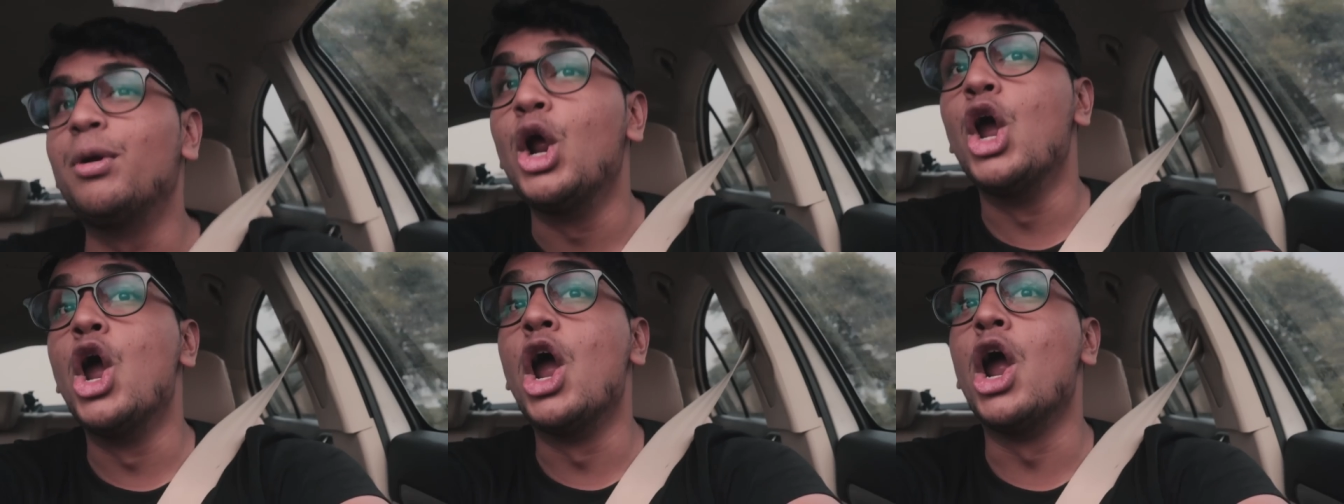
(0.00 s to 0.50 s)

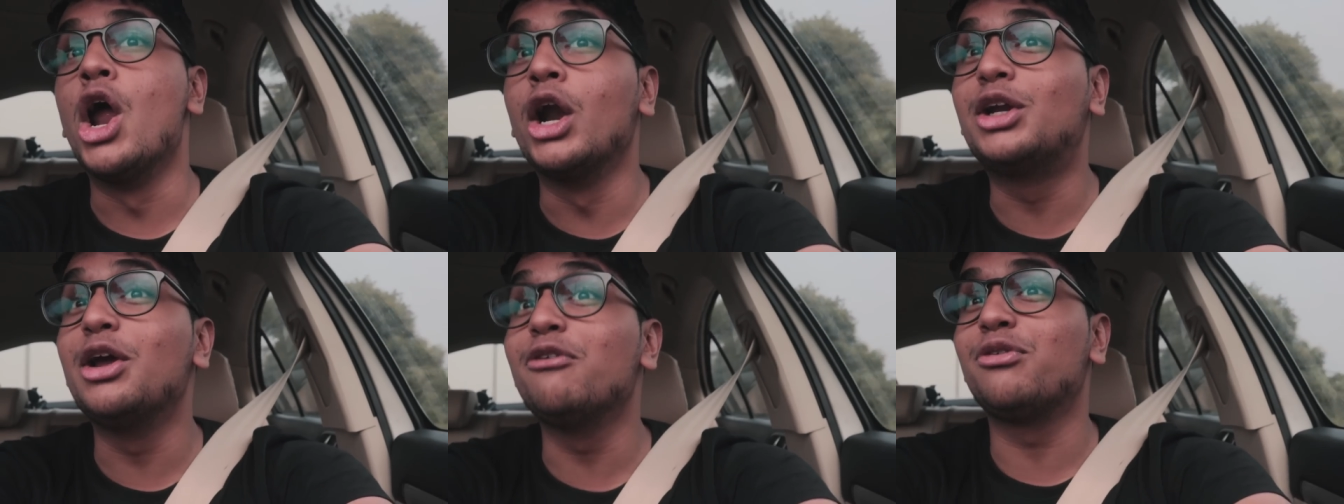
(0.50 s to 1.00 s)

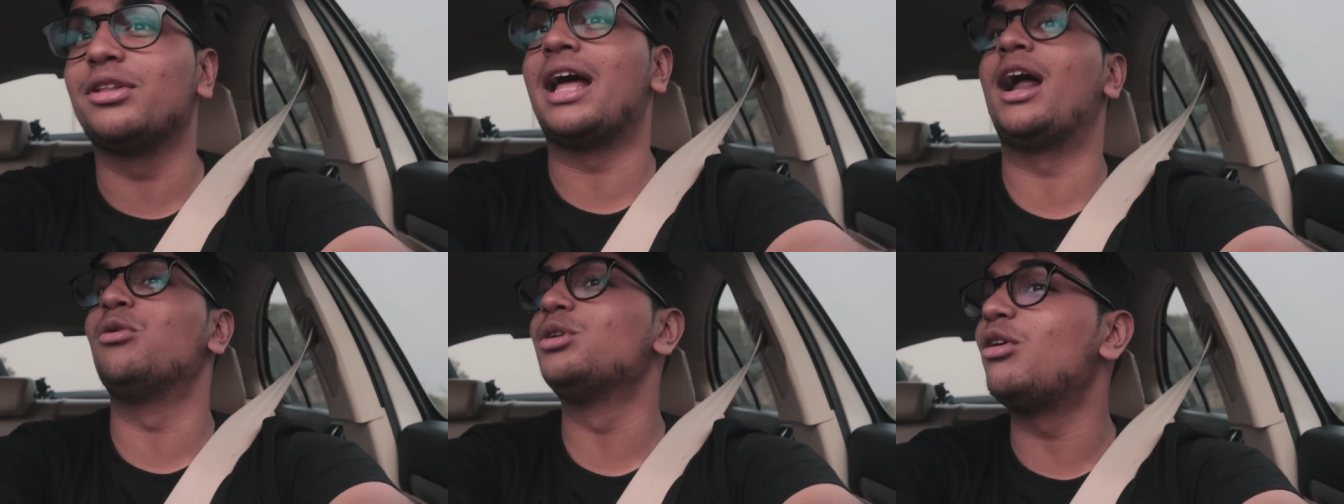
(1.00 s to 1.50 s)
oh,
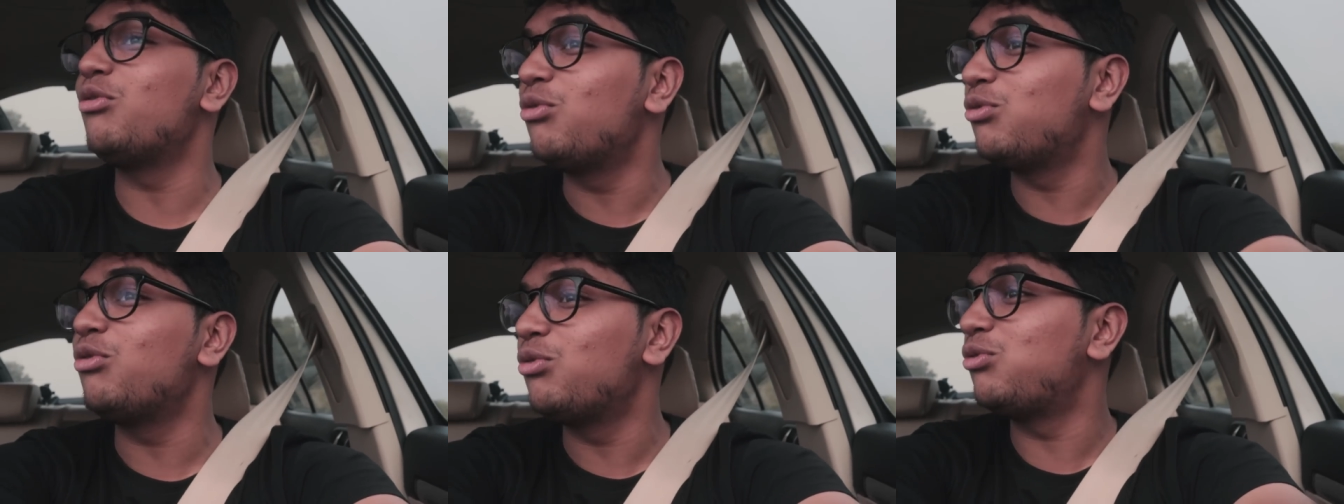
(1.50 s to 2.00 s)
that was a
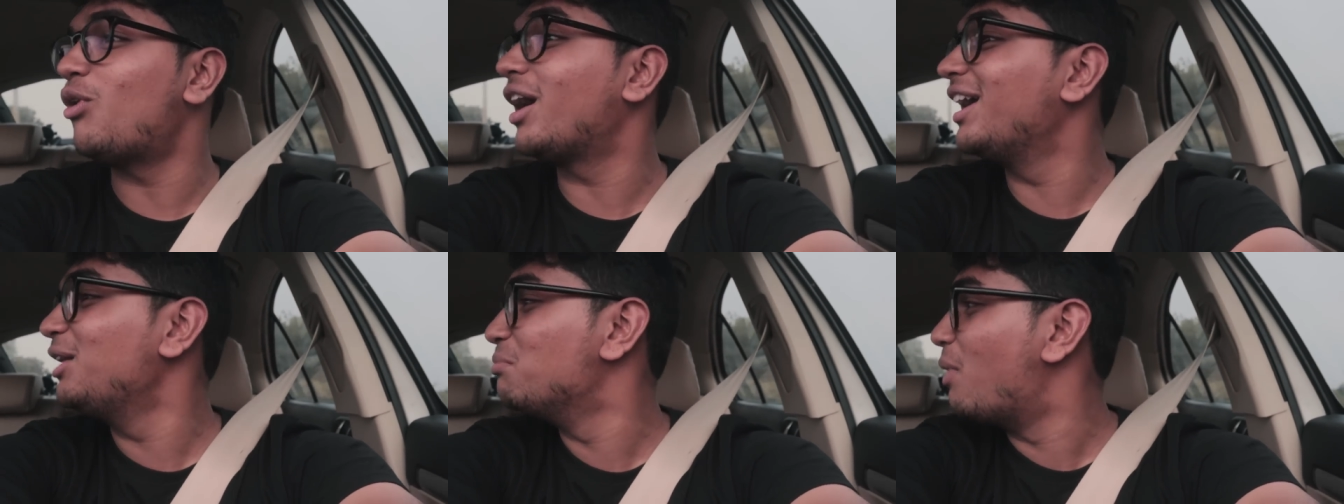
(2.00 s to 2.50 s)

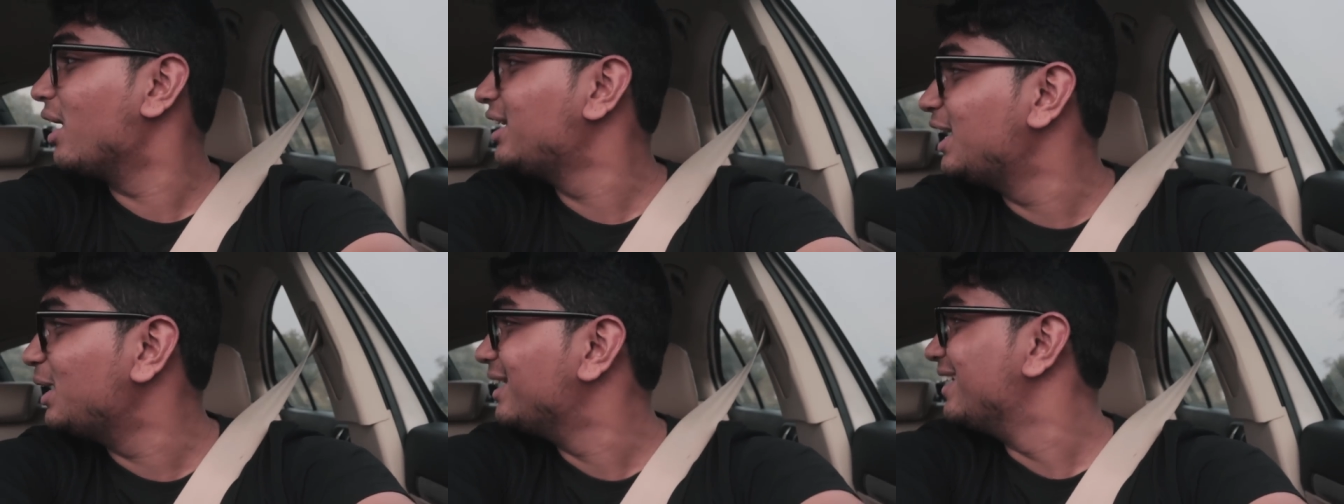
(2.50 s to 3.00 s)
f***ing
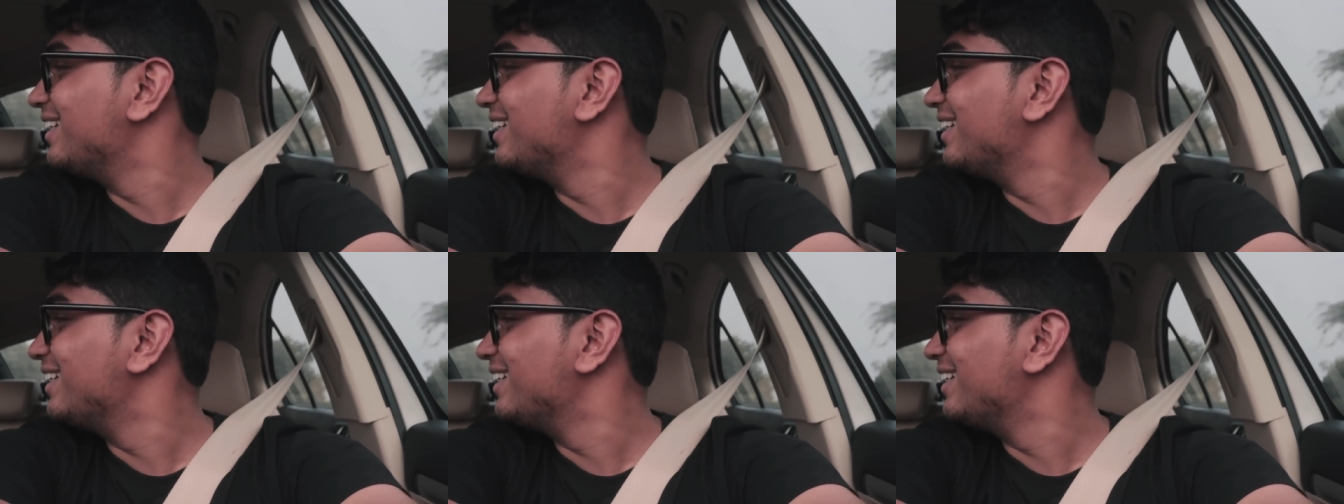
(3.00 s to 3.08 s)
monkey.